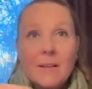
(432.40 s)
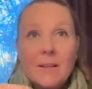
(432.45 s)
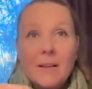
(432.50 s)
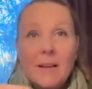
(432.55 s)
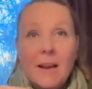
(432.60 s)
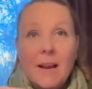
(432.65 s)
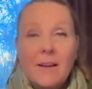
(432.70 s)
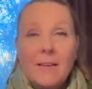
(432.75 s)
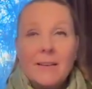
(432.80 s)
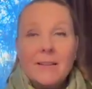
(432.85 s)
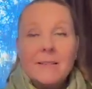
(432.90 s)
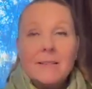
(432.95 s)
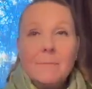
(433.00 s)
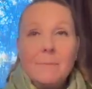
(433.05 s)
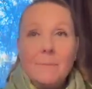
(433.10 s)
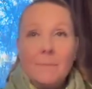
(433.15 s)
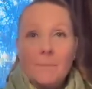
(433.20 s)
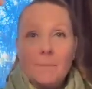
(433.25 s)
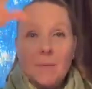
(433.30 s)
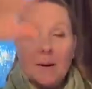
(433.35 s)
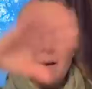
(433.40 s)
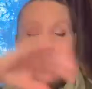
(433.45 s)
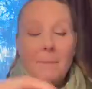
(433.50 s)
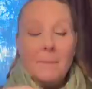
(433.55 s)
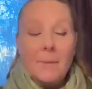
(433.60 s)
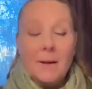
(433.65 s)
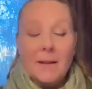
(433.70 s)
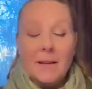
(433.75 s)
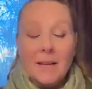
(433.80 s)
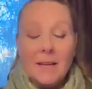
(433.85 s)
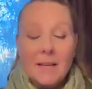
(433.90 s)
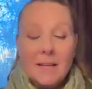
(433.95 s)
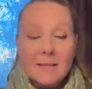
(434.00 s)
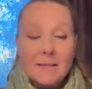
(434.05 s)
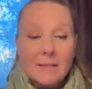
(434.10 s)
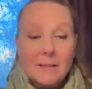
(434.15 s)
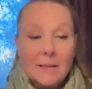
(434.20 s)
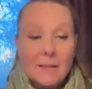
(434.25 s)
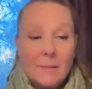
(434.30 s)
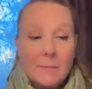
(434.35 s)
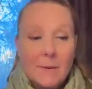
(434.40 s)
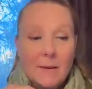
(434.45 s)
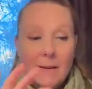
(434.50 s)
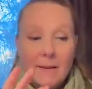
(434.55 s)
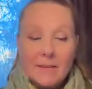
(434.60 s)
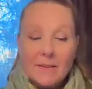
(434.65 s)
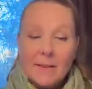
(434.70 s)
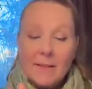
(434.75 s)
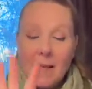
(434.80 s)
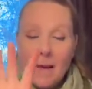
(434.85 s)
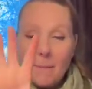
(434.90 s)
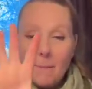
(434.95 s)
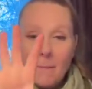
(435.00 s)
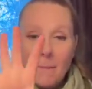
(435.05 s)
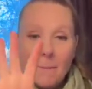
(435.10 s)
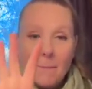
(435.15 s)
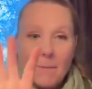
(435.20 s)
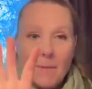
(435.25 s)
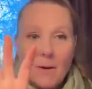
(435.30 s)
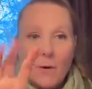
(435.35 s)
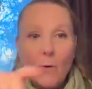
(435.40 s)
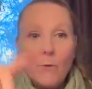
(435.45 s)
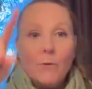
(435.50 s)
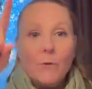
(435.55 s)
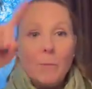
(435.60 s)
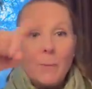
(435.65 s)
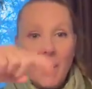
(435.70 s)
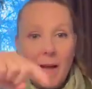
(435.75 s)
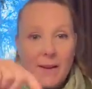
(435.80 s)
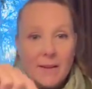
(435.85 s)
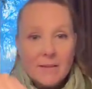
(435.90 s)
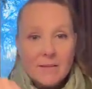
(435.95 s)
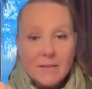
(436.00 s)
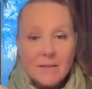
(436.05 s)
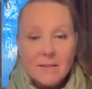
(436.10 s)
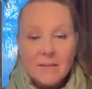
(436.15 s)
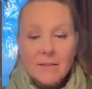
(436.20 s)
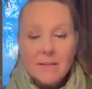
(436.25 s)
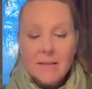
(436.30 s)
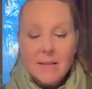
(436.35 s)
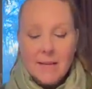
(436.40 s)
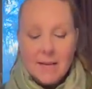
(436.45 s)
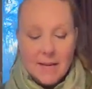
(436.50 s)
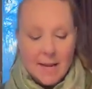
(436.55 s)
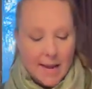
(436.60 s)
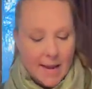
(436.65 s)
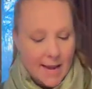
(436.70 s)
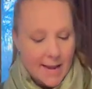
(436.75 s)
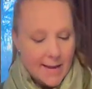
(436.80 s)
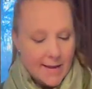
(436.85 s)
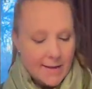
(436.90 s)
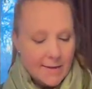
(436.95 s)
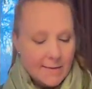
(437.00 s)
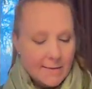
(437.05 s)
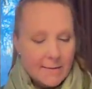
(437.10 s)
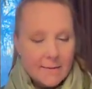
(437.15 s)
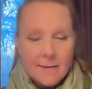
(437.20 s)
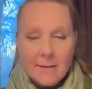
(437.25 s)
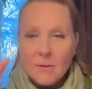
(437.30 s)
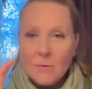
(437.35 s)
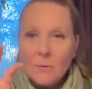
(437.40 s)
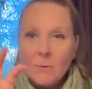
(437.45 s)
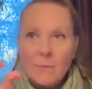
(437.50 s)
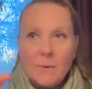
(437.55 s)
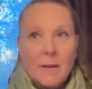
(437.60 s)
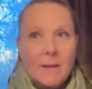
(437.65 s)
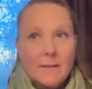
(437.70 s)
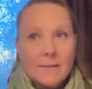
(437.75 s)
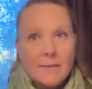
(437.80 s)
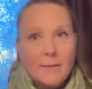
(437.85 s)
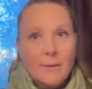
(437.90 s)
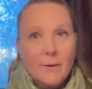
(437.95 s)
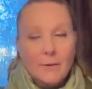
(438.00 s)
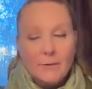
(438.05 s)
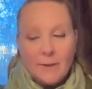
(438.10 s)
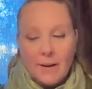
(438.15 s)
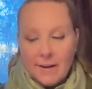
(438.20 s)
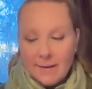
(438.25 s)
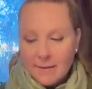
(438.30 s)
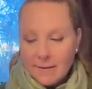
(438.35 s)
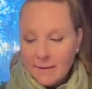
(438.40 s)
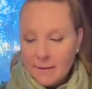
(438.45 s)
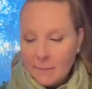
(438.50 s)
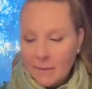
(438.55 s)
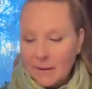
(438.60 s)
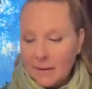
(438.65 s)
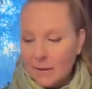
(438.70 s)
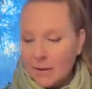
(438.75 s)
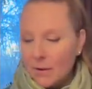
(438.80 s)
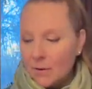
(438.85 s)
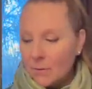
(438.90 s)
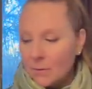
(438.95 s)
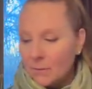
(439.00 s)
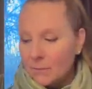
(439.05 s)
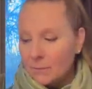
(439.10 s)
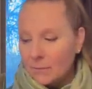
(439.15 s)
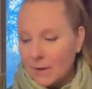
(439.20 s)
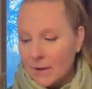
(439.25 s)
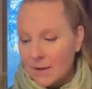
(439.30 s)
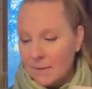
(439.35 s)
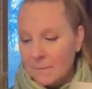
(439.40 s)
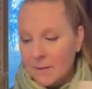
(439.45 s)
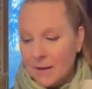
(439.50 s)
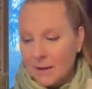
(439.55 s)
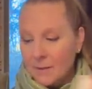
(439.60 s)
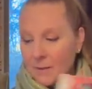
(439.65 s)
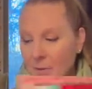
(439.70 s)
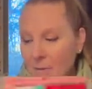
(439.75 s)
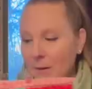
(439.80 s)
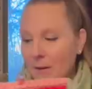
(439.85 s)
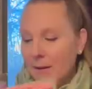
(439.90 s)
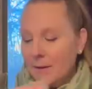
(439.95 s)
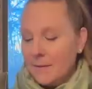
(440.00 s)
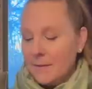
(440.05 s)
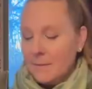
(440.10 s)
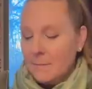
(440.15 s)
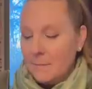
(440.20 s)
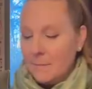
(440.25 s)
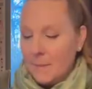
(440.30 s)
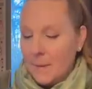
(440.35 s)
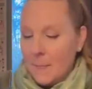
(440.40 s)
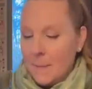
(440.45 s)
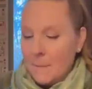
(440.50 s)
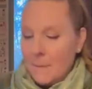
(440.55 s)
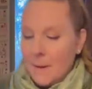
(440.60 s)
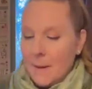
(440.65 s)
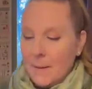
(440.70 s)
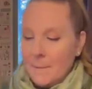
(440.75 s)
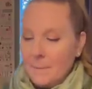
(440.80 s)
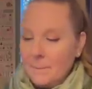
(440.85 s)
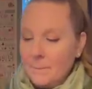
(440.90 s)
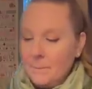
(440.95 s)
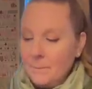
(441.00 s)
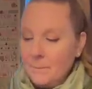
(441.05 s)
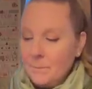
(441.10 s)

Erin's bunny is a little bit, it's on the oval pedestal, and this will be its little friend in a pillow next to it on the bottom.